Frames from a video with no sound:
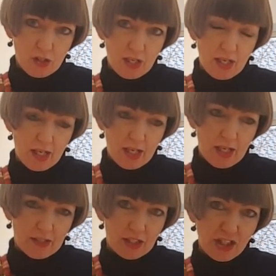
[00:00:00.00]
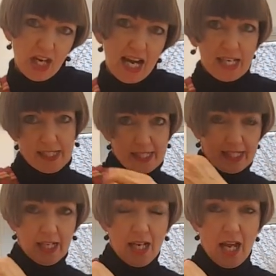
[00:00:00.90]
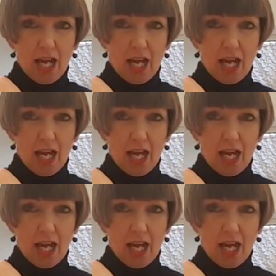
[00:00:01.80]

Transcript: the chest